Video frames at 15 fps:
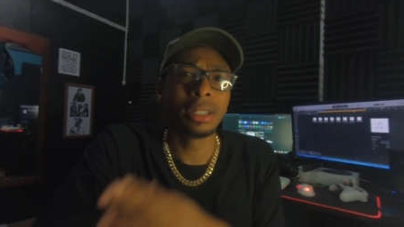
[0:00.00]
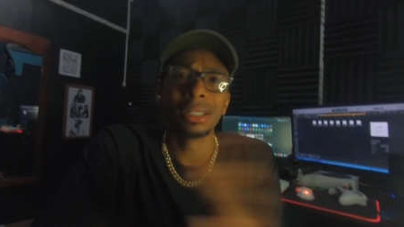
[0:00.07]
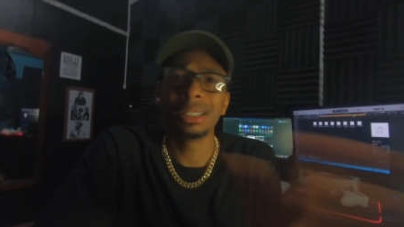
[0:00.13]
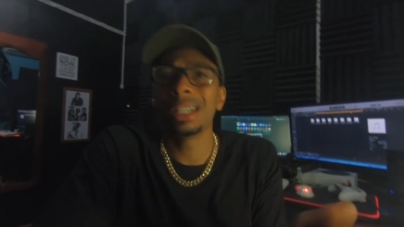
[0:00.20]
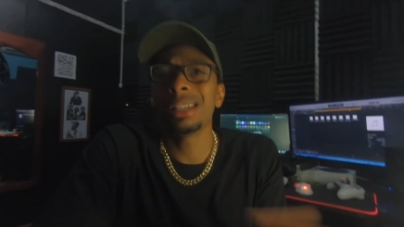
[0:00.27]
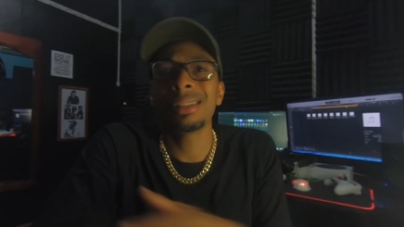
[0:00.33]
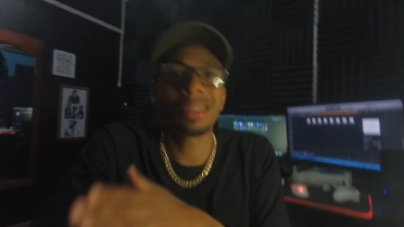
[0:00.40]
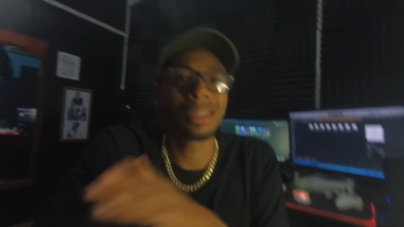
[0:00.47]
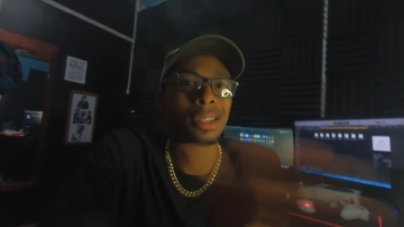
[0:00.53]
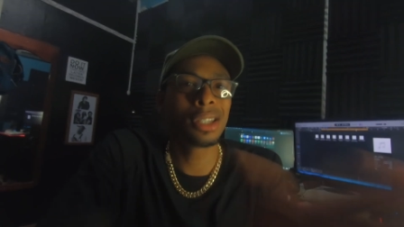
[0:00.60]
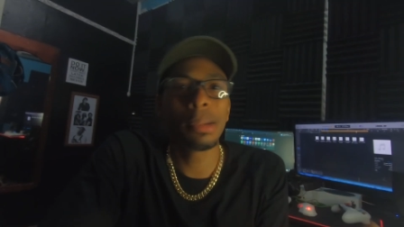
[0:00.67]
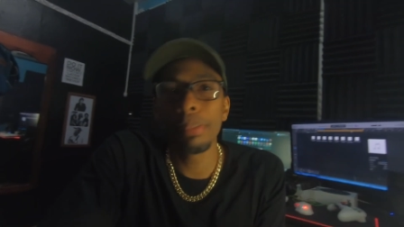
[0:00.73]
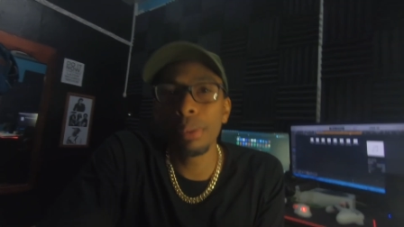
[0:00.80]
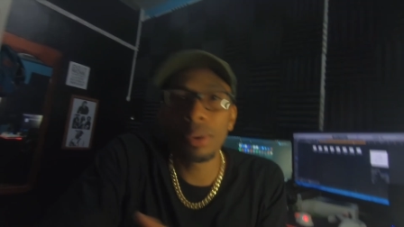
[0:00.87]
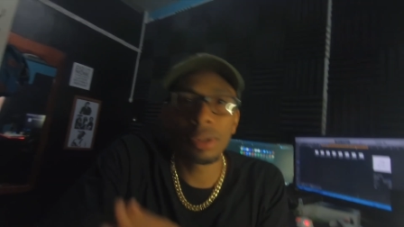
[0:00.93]
just
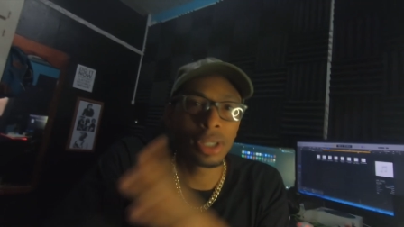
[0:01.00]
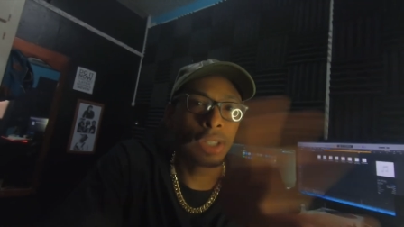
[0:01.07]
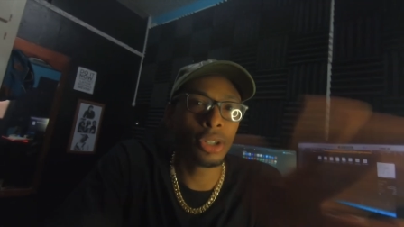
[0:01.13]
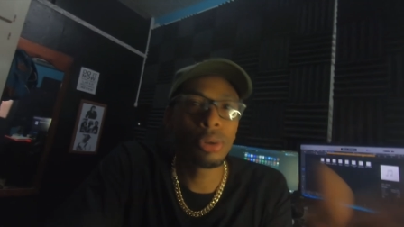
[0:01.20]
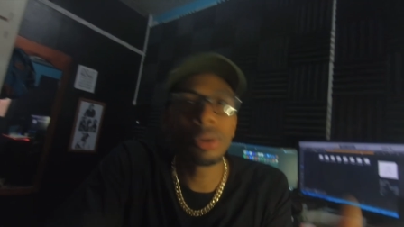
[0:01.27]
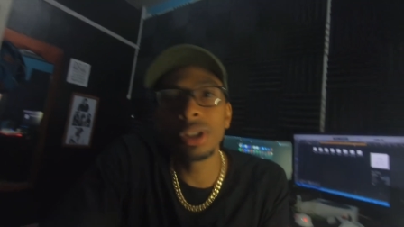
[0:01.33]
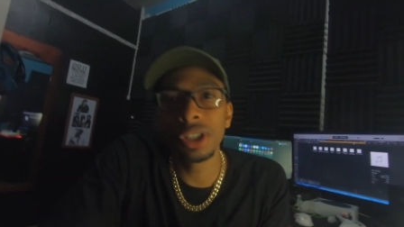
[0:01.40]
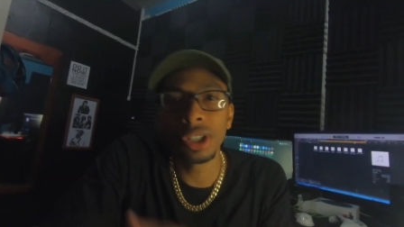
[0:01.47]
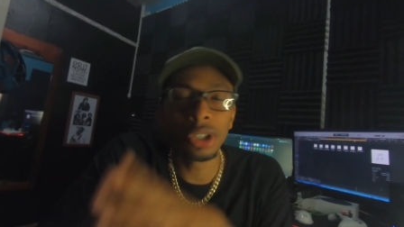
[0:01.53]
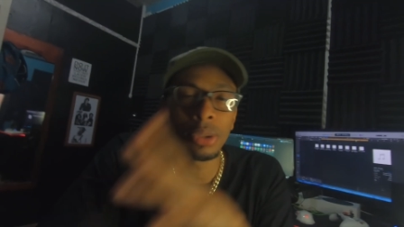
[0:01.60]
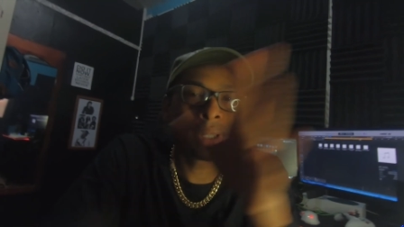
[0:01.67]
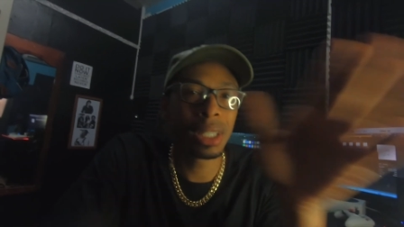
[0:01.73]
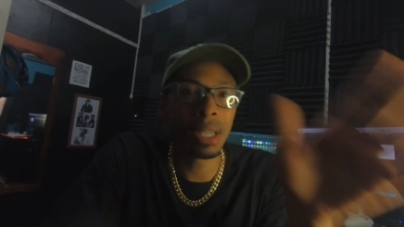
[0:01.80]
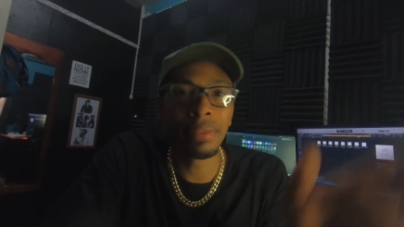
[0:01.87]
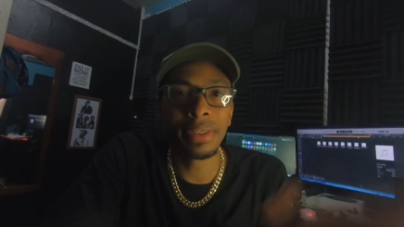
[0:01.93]
supporting the whole journey
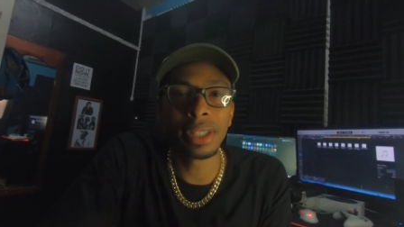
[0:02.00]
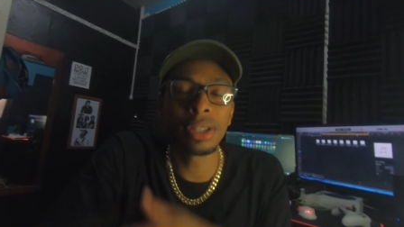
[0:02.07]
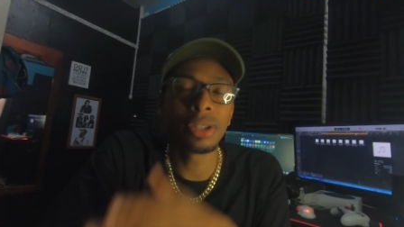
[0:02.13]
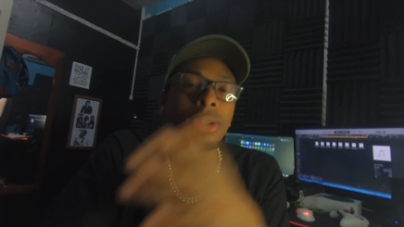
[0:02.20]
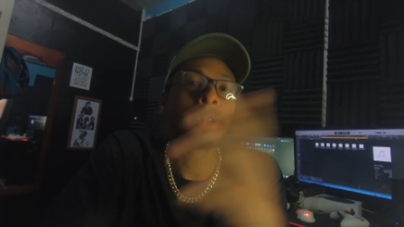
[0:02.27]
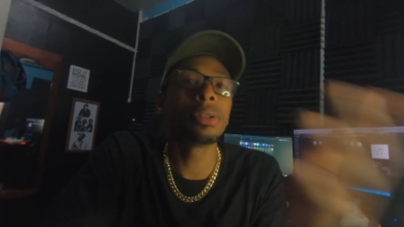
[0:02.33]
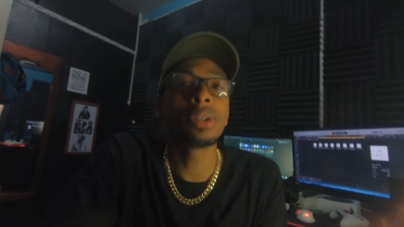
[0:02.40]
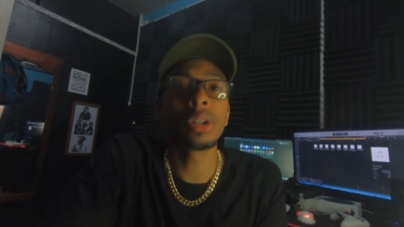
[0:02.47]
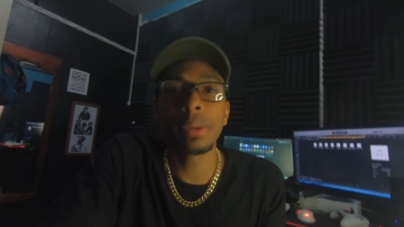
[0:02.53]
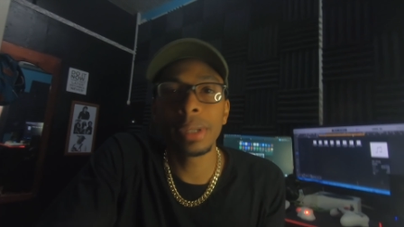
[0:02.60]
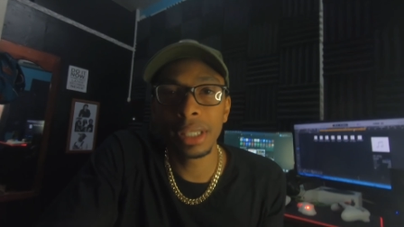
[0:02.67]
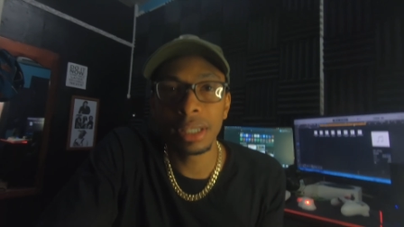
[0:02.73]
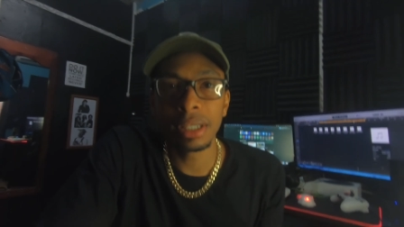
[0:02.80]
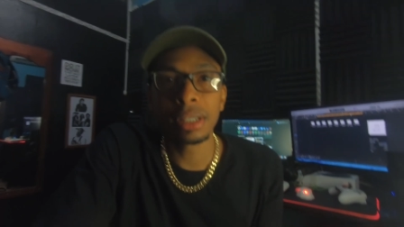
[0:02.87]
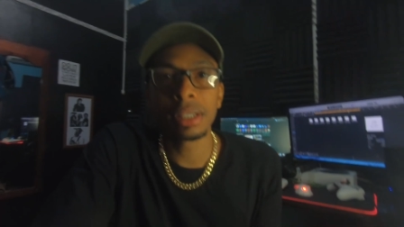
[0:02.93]
with everything. You all know how
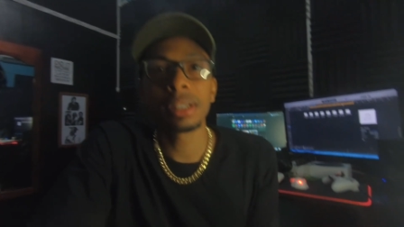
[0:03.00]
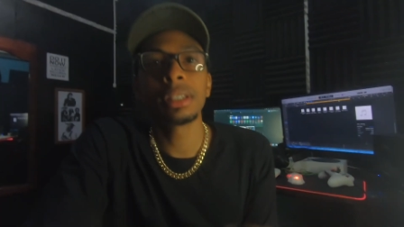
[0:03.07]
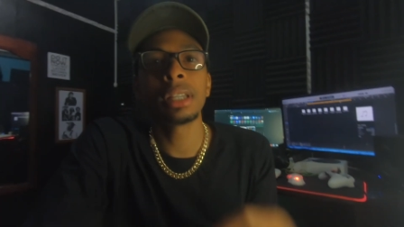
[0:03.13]
it is.